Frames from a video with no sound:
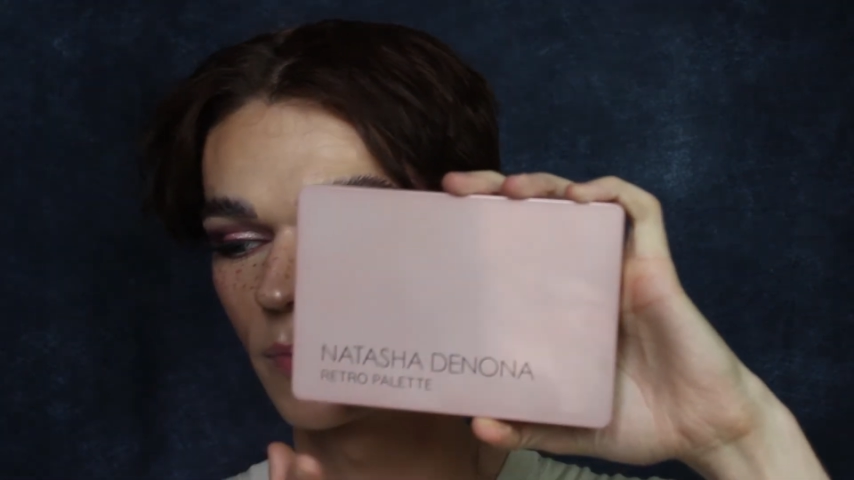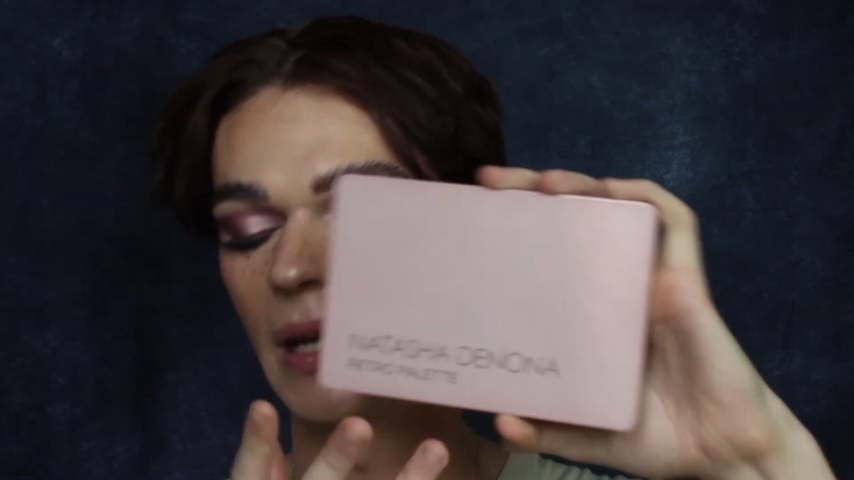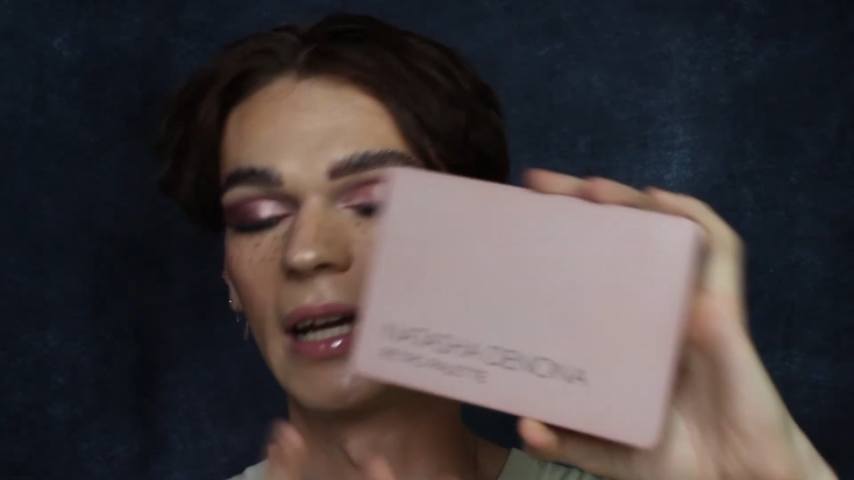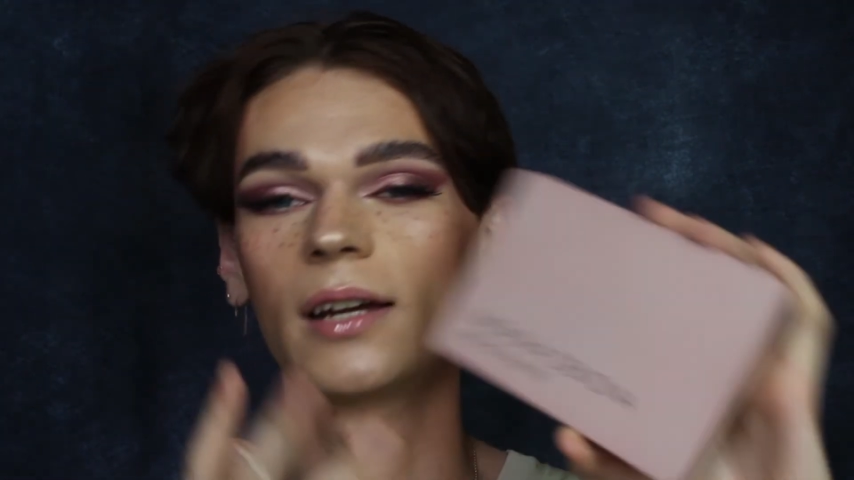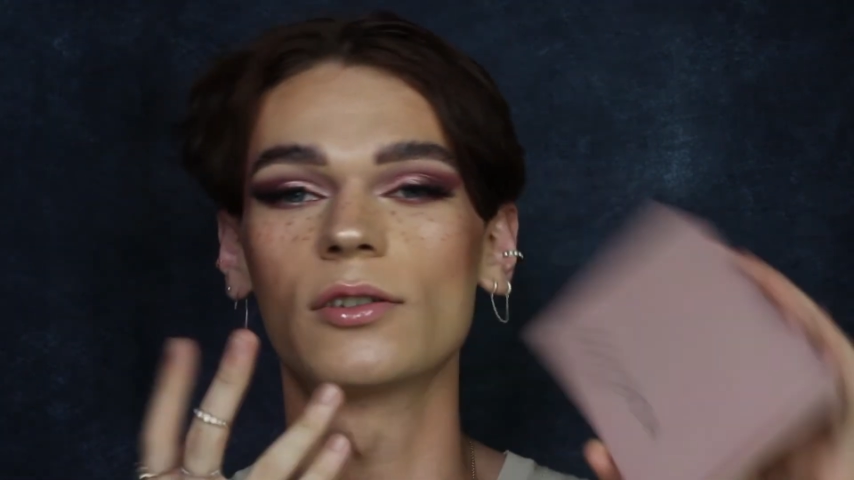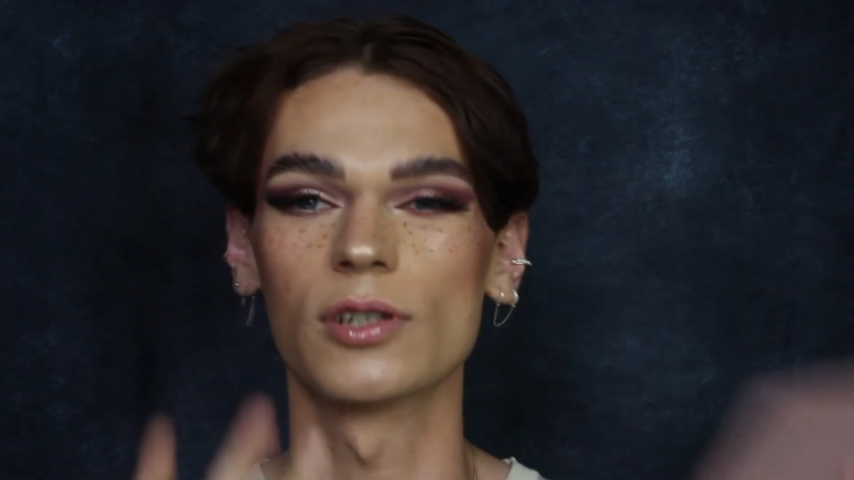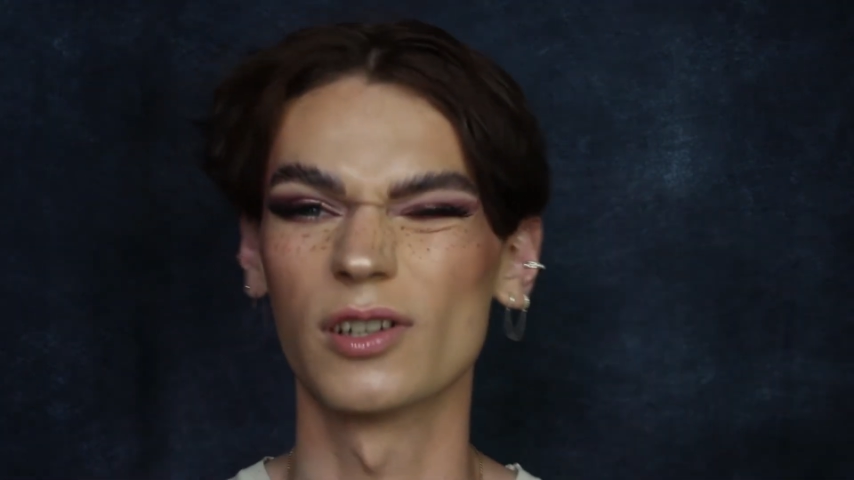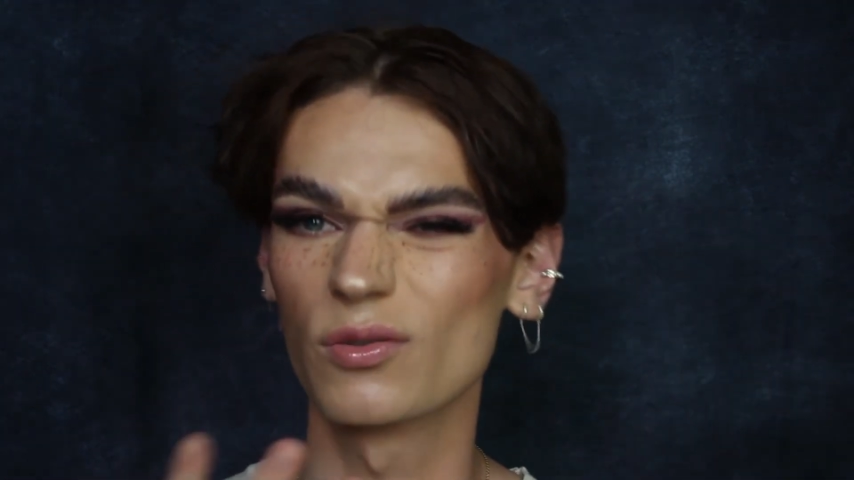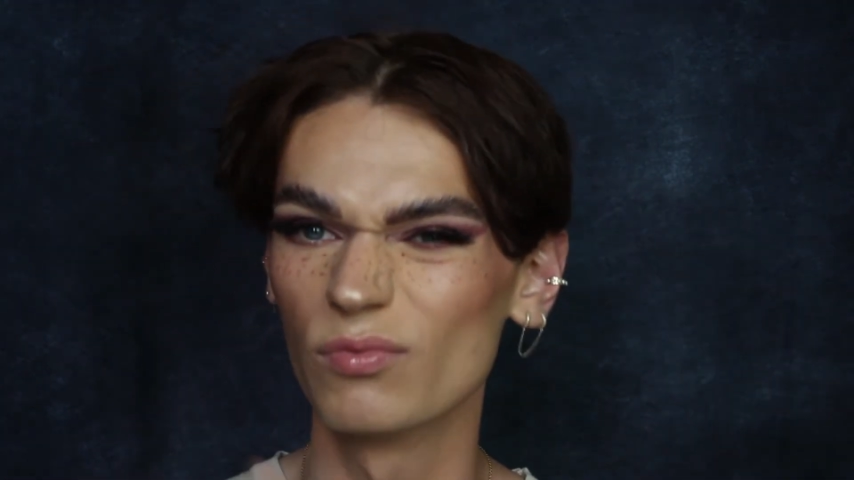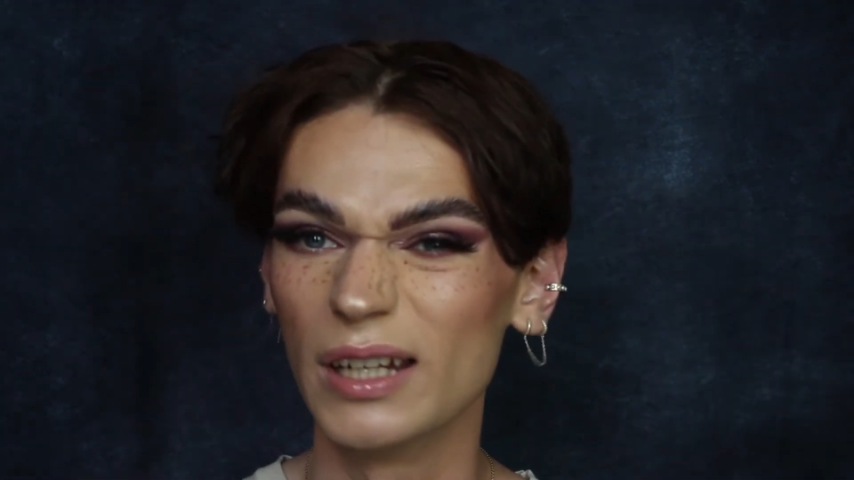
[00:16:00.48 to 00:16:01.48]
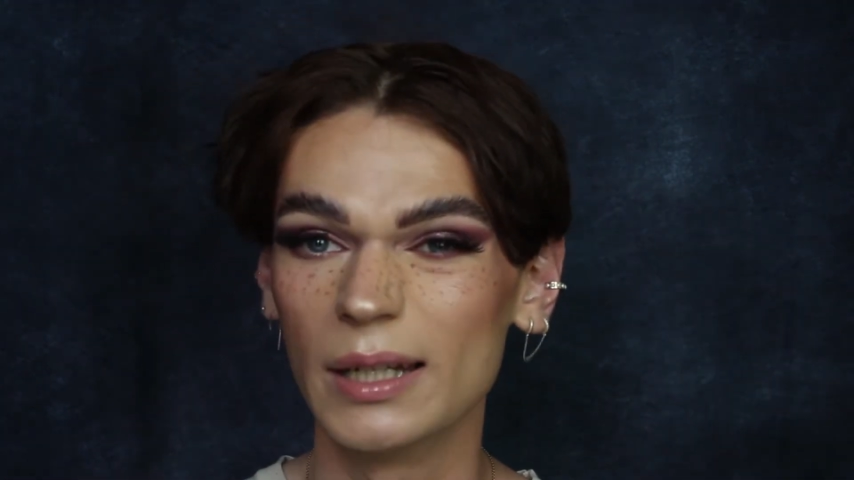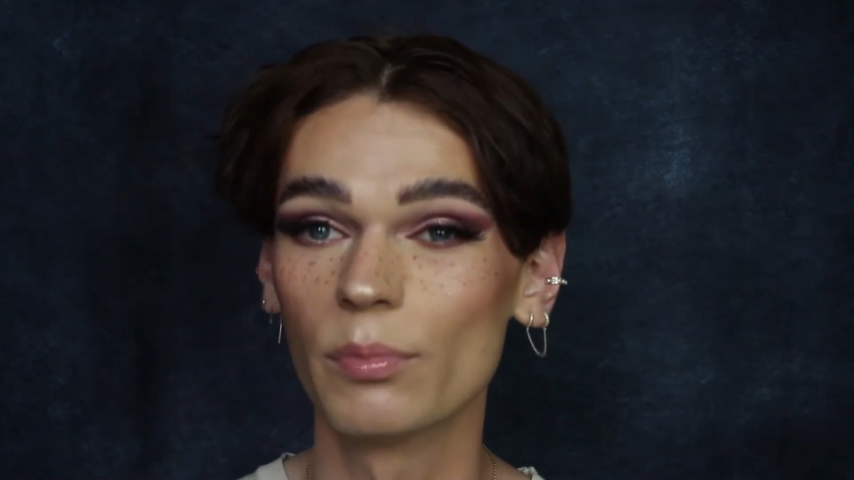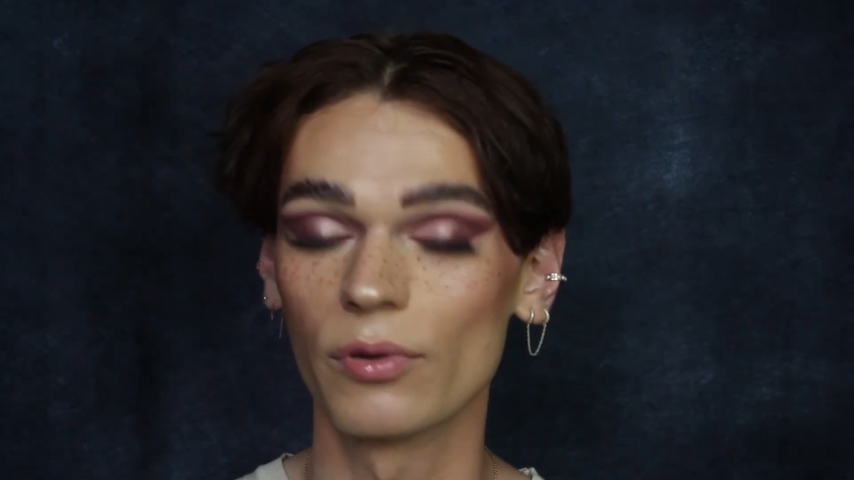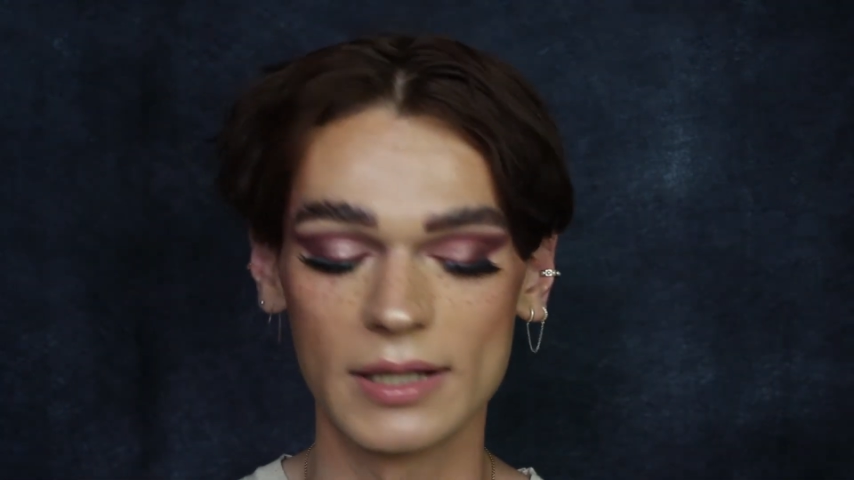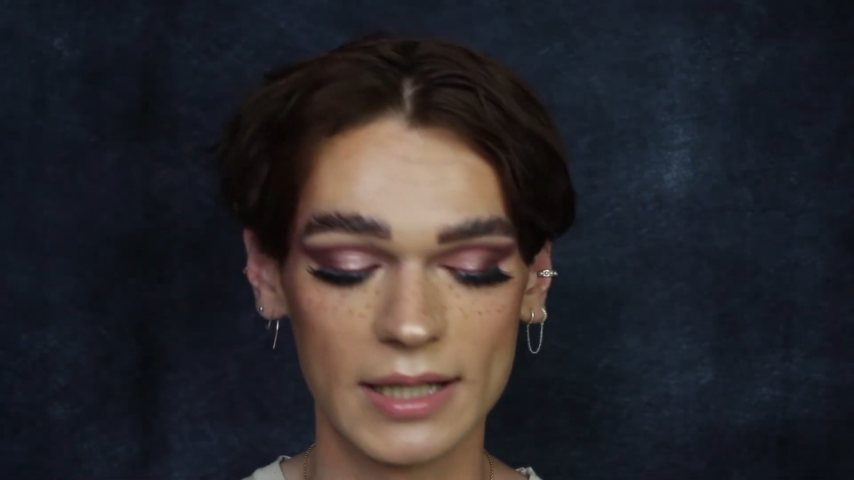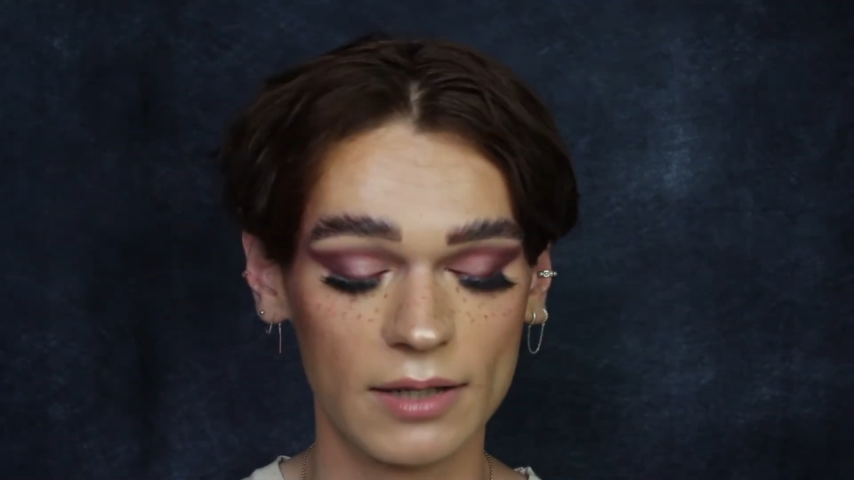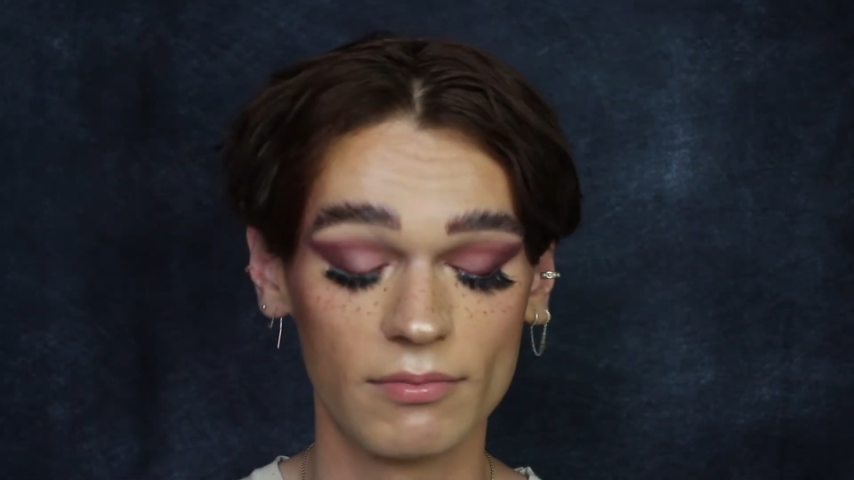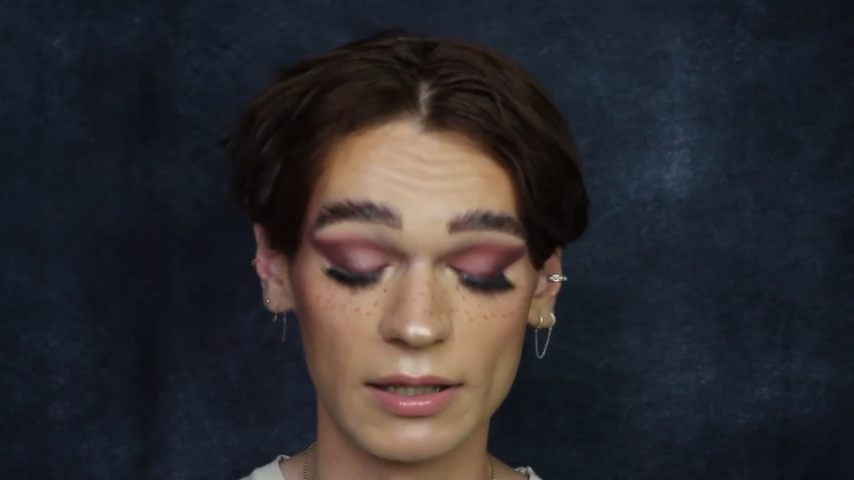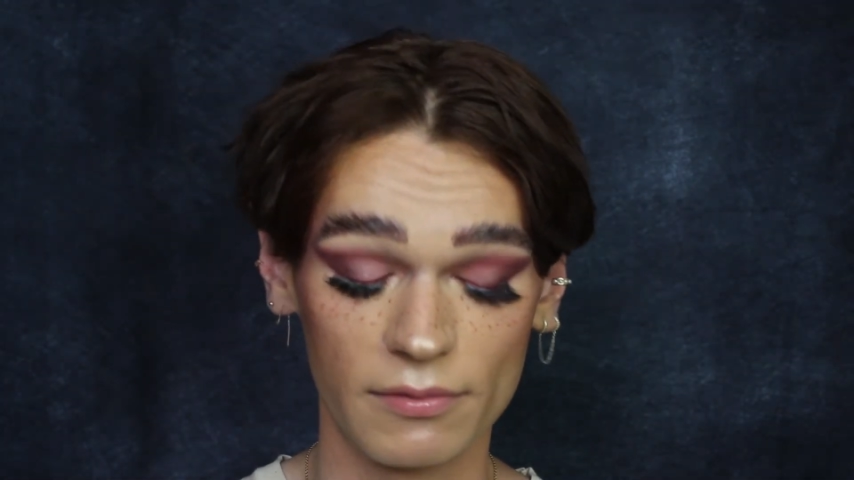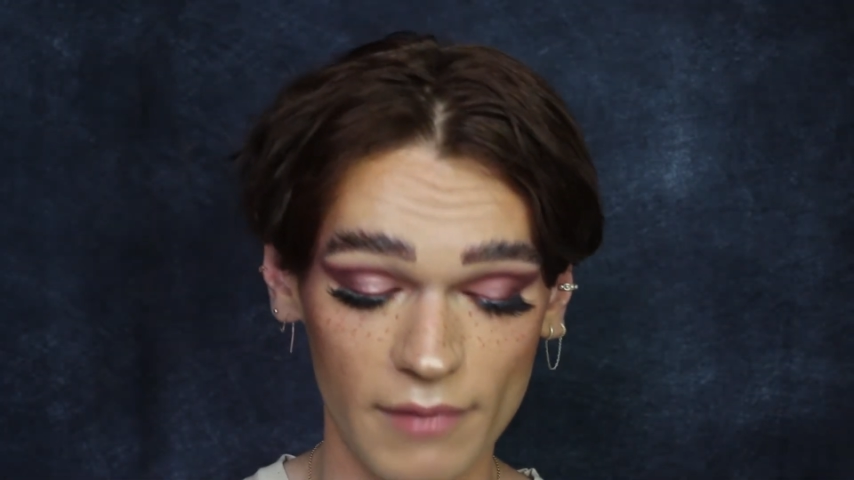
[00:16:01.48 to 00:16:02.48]
blush pink just looks really
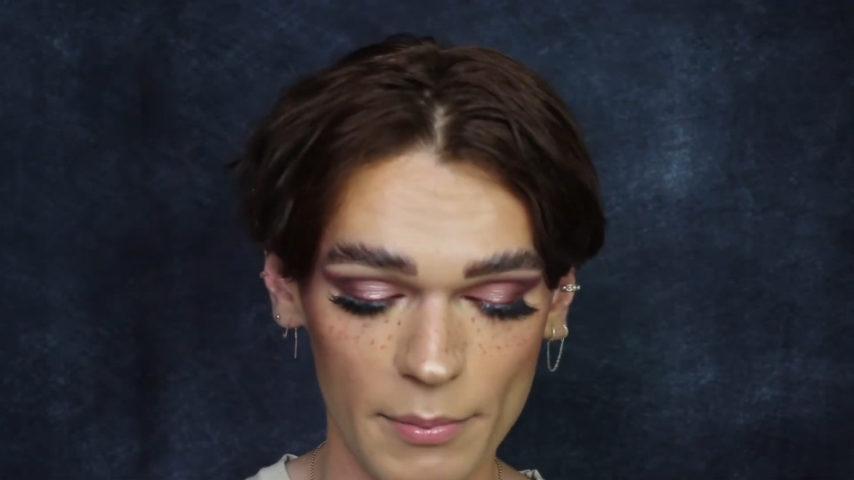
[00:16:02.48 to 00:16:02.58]
pretty,